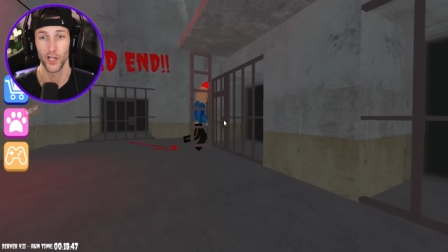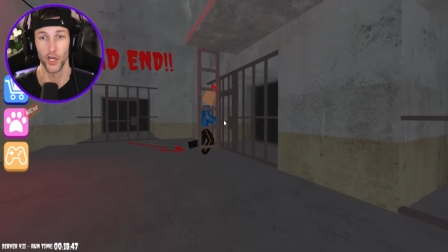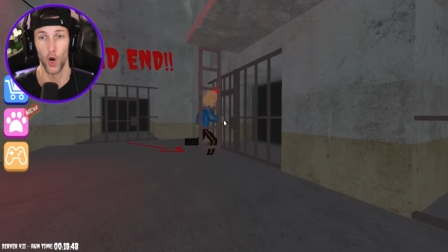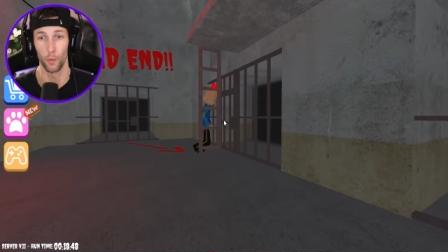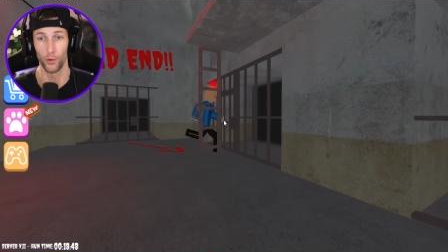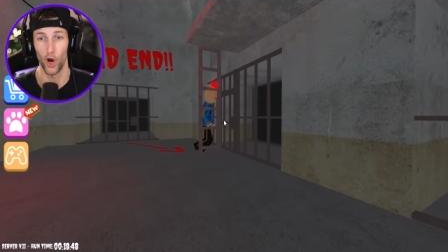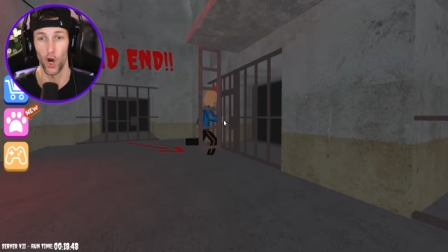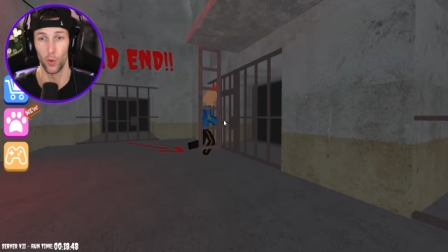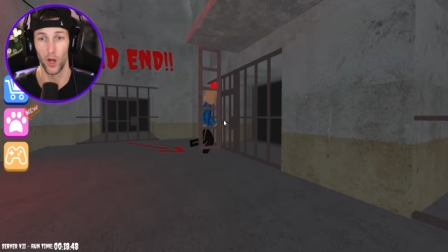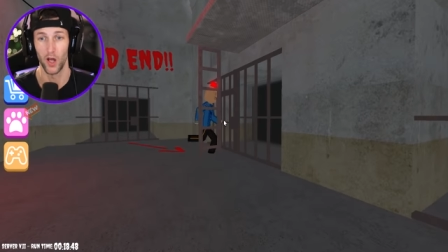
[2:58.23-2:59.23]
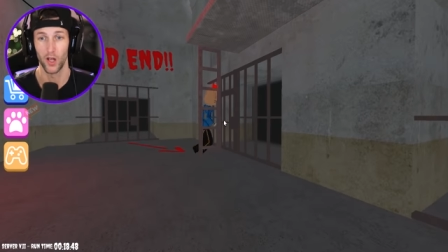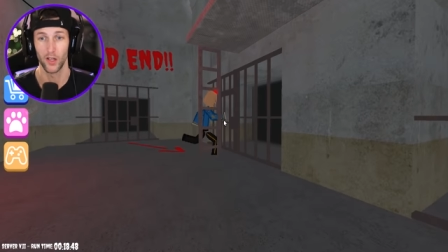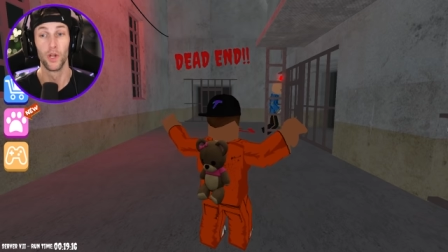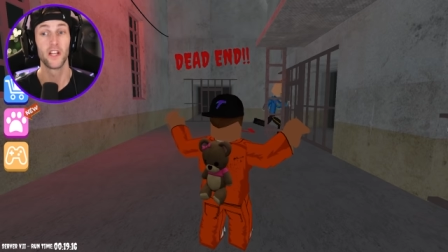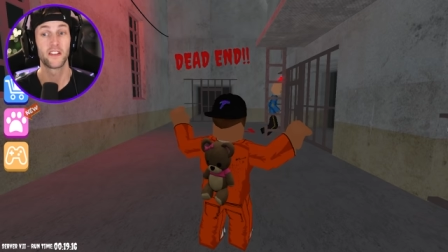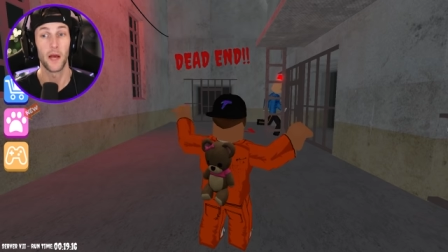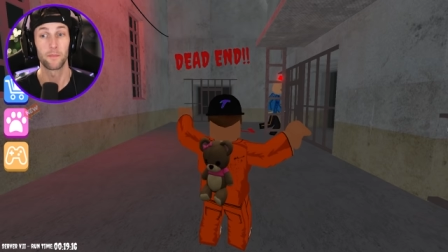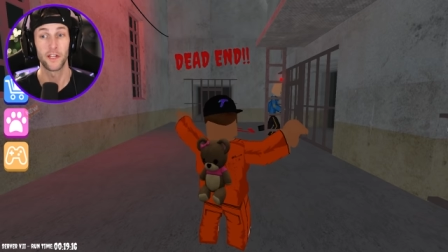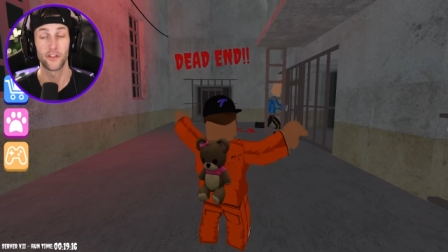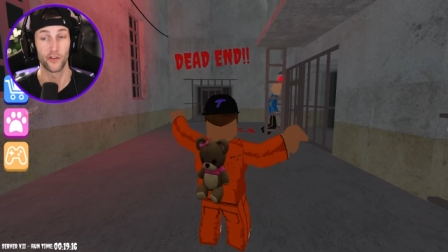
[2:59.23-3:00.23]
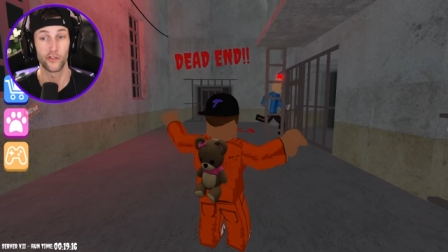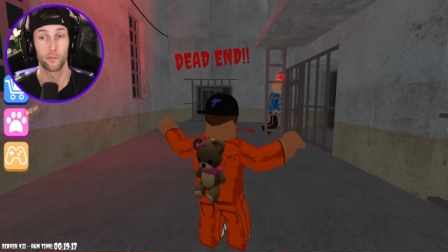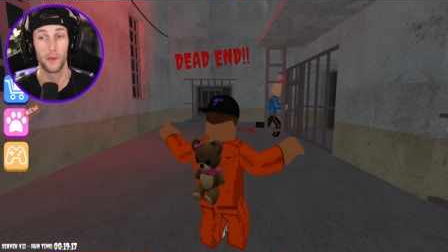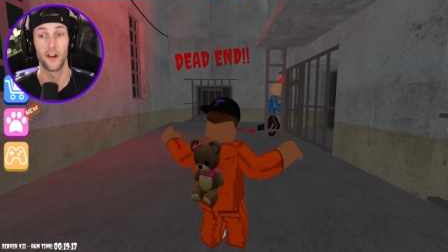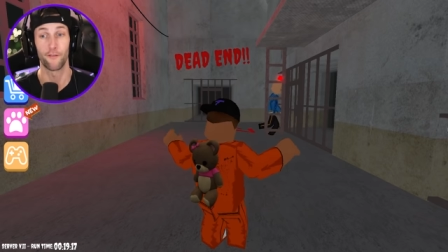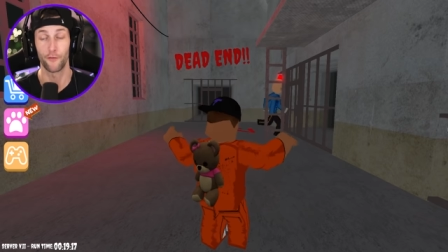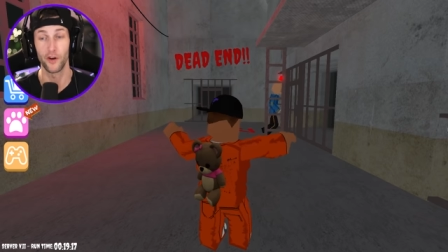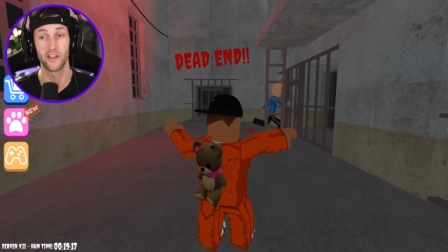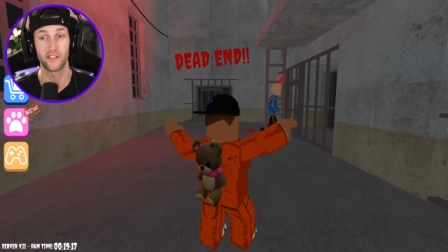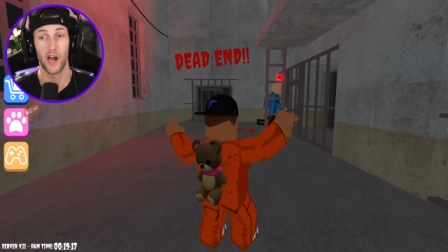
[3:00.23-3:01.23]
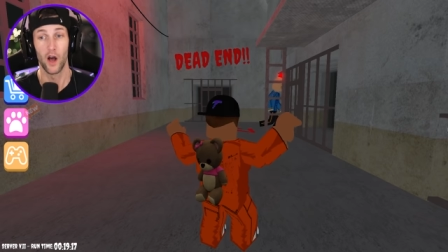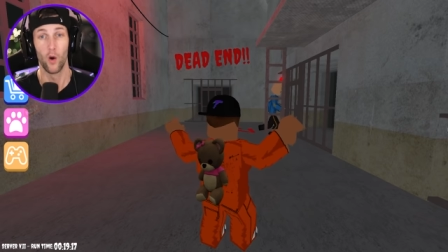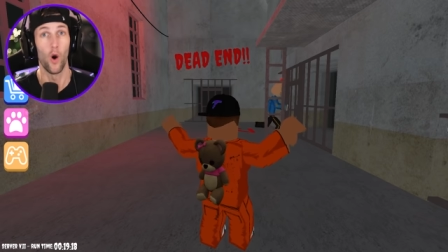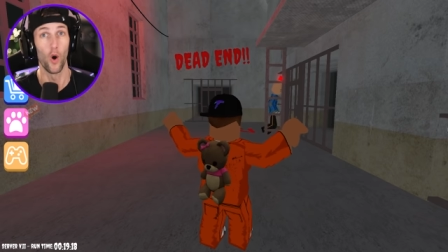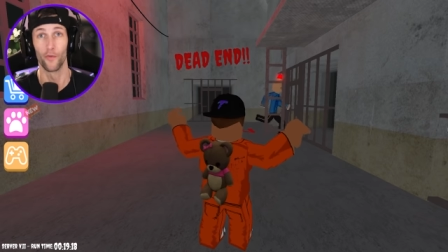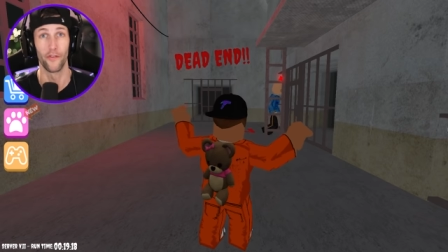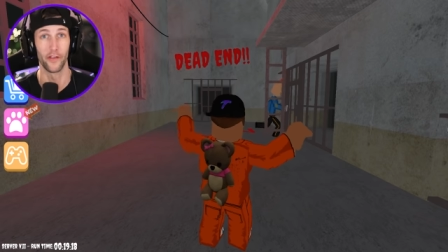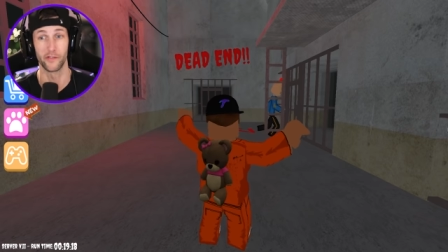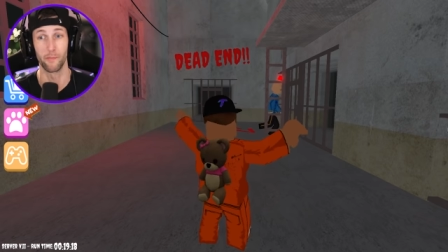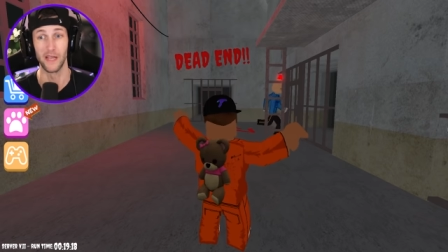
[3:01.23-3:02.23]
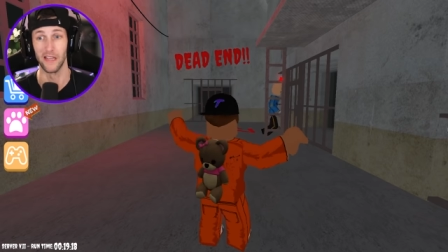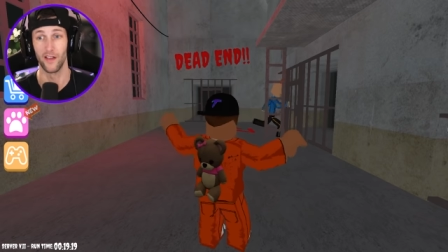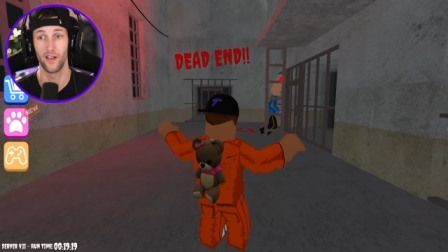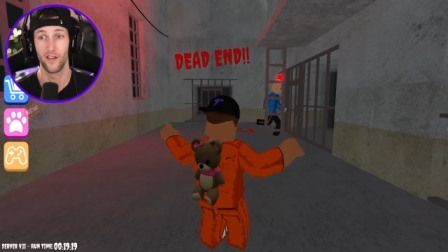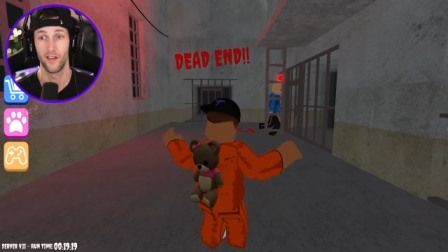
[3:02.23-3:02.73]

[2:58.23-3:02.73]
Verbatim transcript: Yo, bro. I'm really tempted to spit a freestyle over this beat.